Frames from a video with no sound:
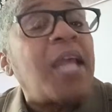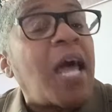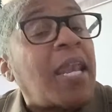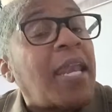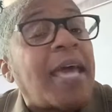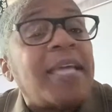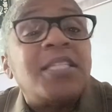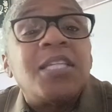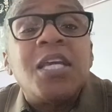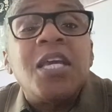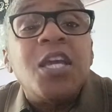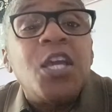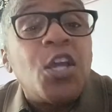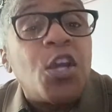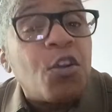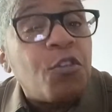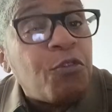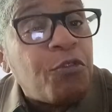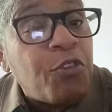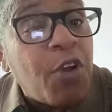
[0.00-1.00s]
I like to
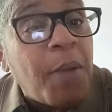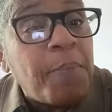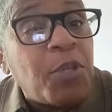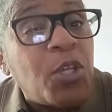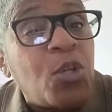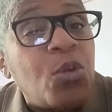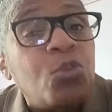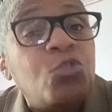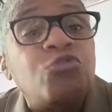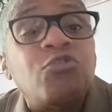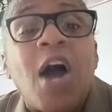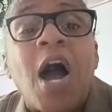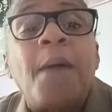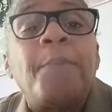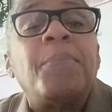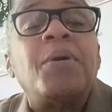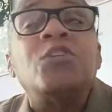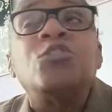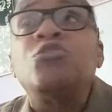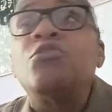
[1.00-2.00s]
hear from you.
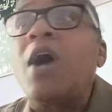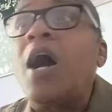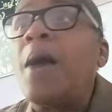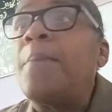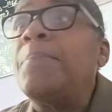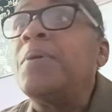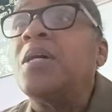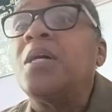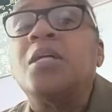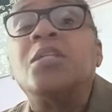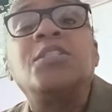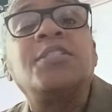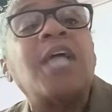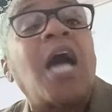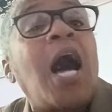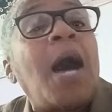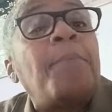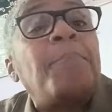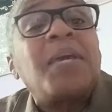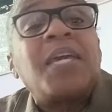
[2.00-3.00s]
Drop drop a
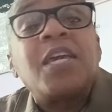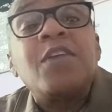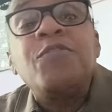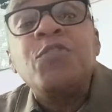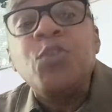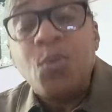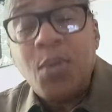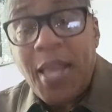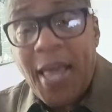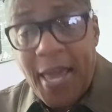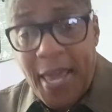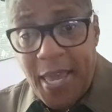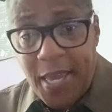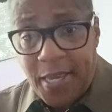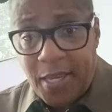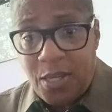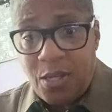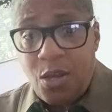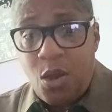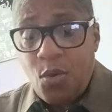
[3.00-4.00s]
topic if you like.
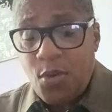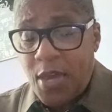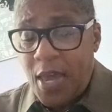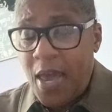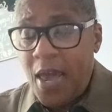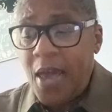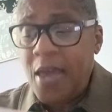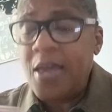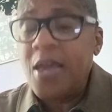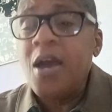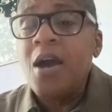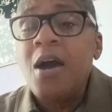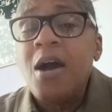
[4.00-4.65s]
Okay.